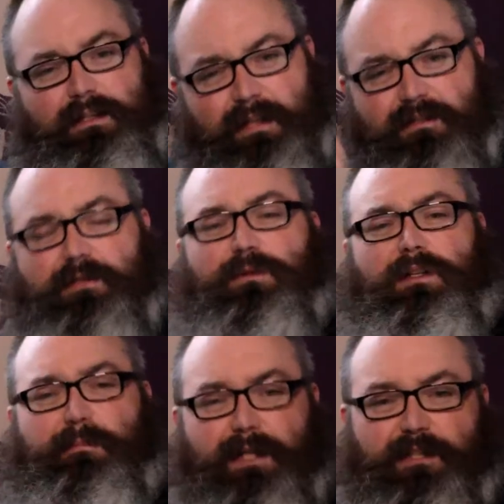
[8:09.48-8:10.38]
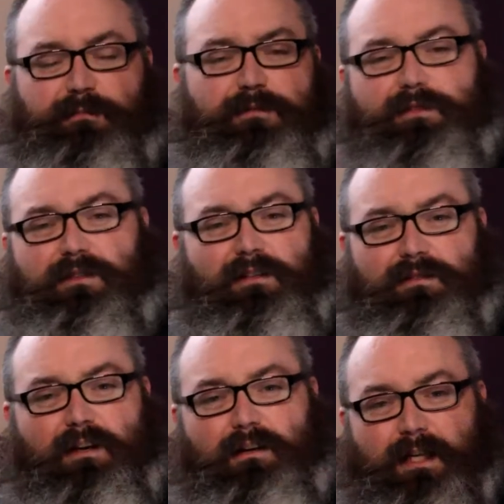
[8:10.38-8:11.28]
actually one of the biggest movie stars
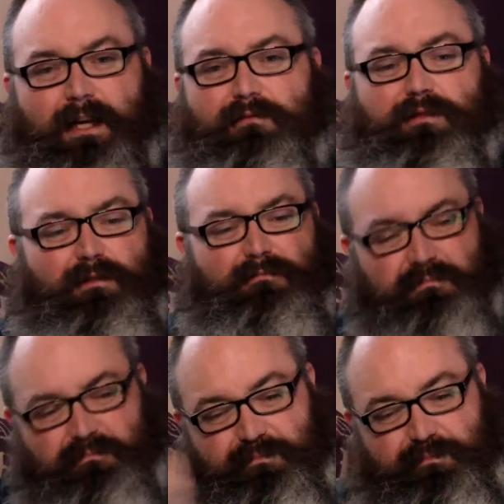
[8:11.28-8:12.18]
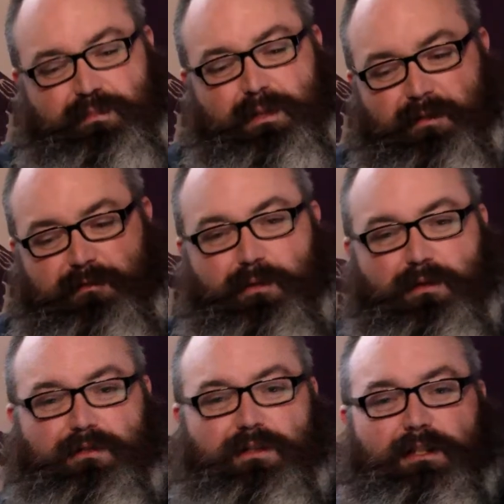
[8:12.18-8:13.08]
going now, so pretty much
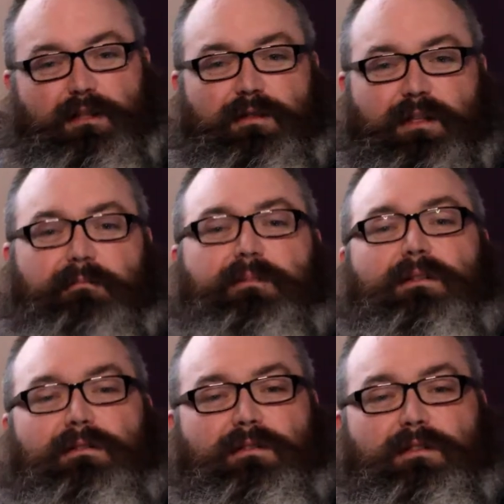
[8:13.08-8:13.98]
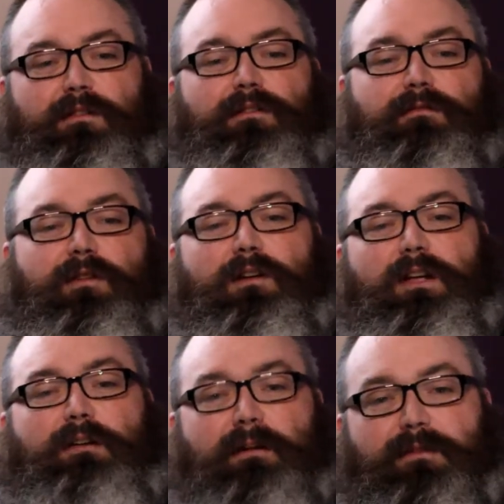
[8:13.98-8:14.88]
pointless including him, but you've got to
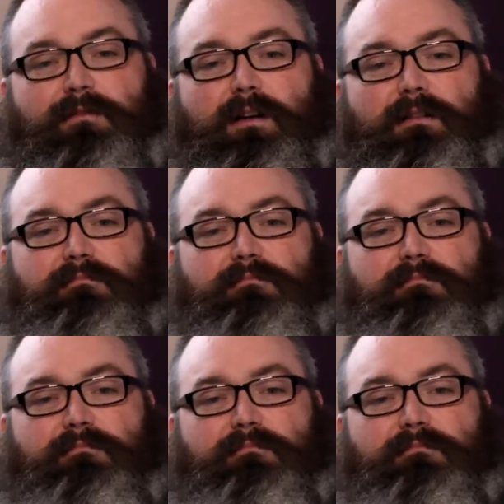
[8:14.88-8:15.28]
know him, alright?